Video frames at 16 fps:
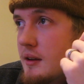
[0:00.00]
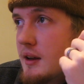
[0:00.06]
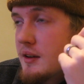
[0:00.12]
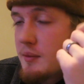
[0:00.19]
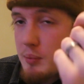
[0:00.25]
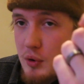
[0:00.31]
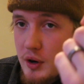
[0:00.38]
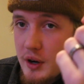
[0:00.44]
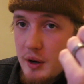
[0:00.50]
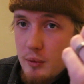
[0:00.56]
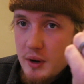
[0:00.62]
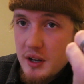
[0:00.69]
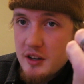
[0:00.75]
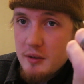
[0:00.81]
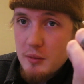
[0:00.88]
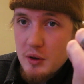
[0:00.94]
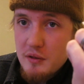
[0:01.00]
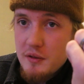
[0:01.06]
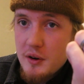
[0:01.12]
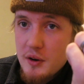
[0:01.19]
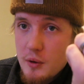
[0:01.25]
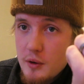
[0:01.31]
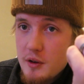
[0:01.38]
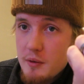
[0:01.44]
is pretty reasonable for
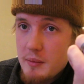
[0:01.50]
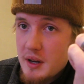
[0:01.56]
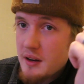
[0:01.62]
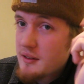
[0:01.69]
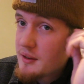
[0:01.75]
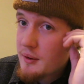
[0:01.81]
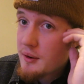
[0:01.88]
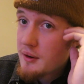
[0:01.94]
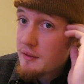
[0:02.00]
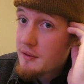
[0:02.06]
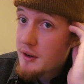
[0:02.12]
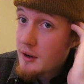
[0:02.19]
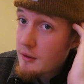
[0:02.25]
northern Minnesota for